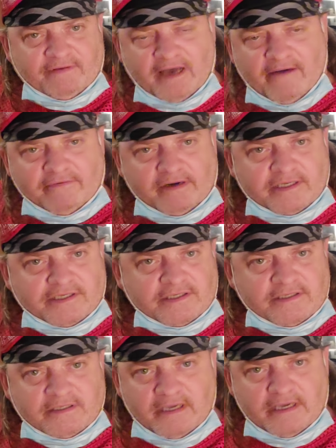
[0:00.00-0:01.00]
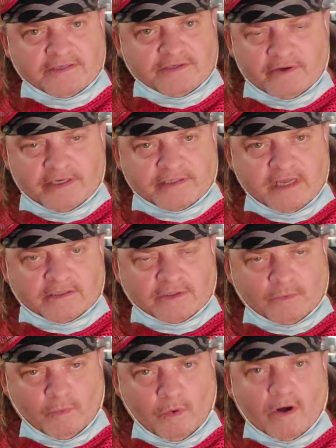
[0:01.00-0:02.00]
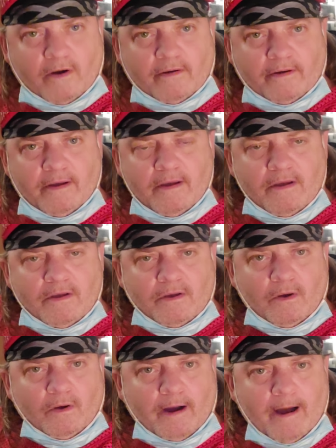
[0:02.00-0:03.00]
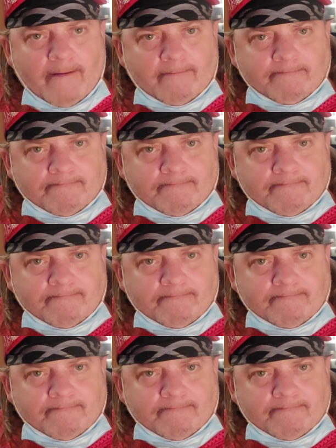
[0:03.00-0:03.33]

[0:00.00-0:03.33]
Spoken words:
governance is or is not the word, or